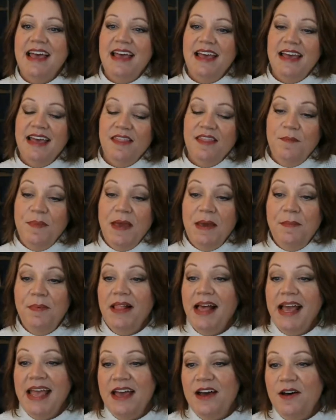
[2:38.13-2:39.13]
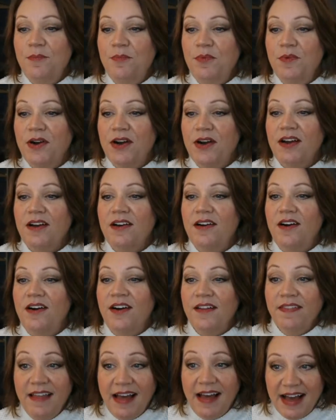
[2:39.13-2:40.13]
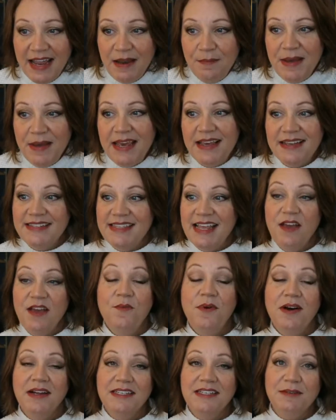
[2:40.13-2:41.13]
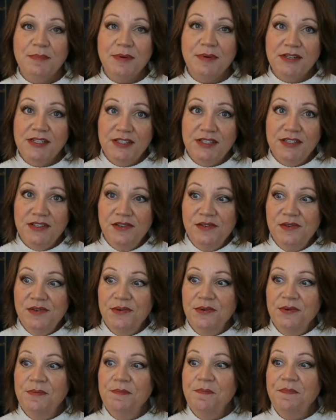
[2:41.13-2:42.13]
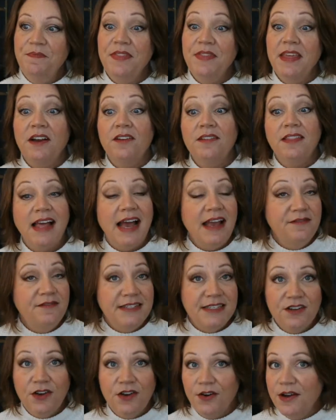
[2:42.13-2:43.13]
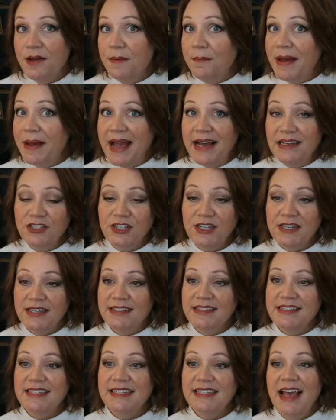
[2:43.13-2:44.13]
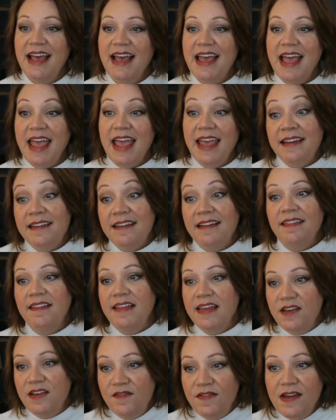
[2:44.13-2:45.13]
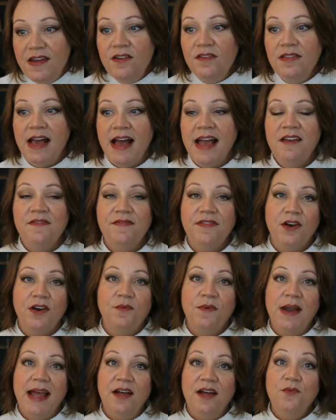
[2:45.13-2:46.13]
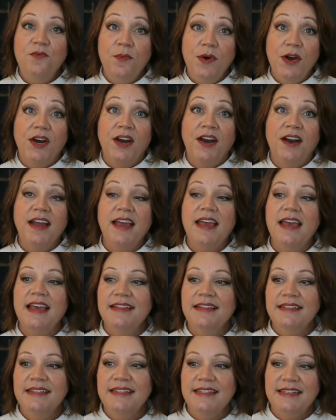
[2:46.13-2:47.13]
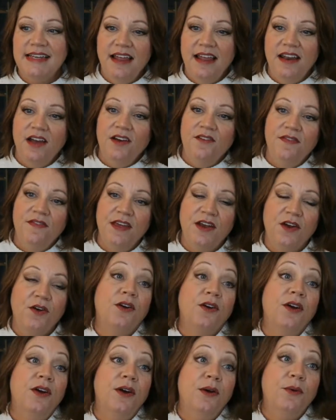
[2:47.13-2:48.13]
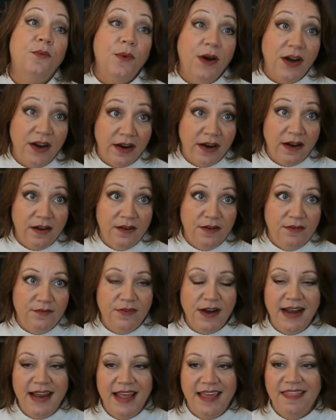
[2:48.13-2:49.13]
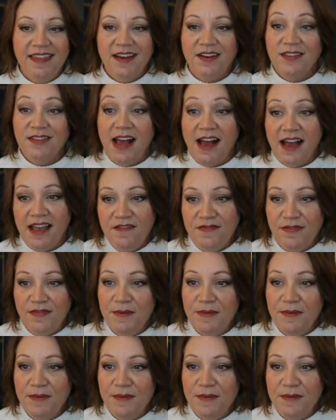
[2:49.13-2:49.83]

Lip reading: The people I help work online because they want to pursue their life's current passions and live their life around work instead of their work running their life.